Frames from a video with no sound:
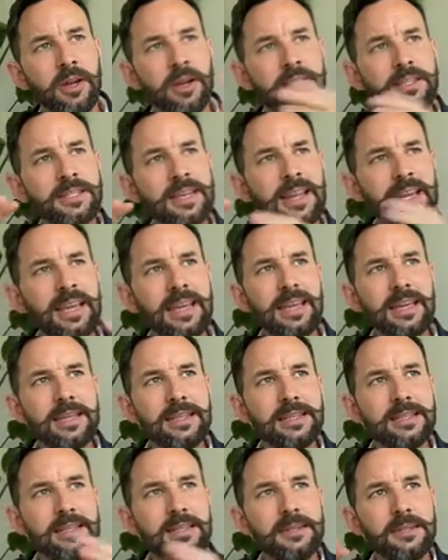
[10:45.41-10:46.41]
And
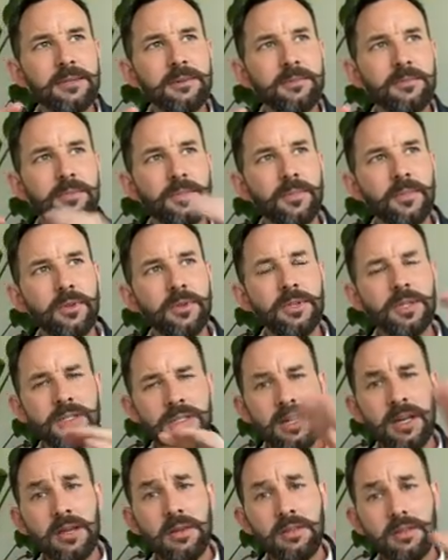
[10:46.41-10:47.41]
slinkies, just
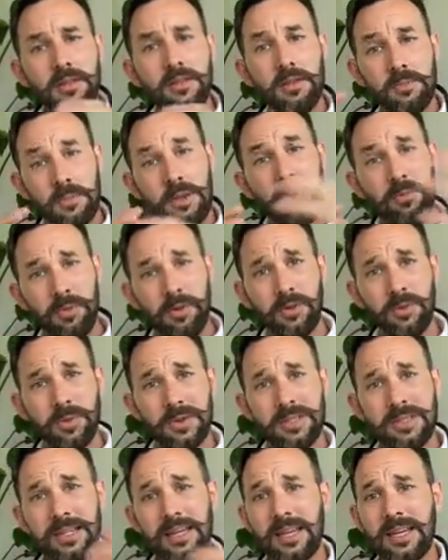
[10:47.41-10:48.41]
like the people who are
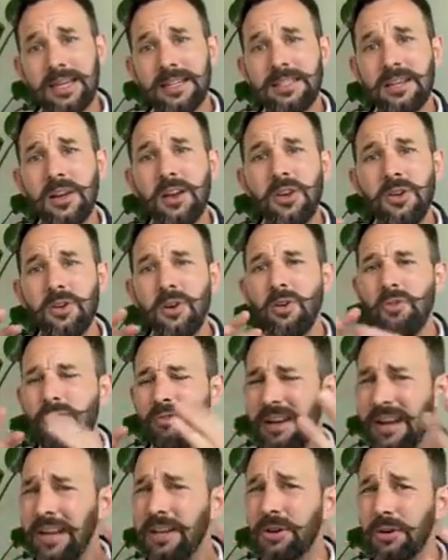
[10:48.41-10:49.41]
slinkies, not
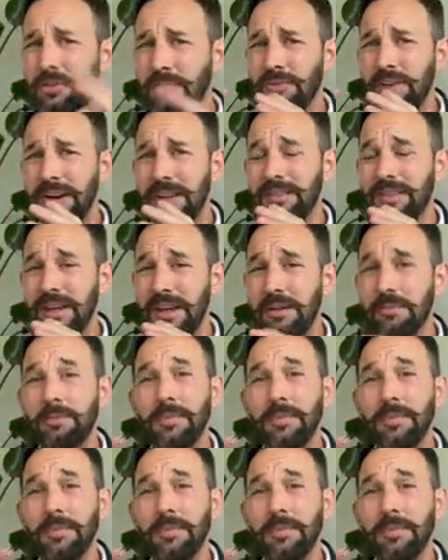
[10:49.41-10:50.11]
really good for anything,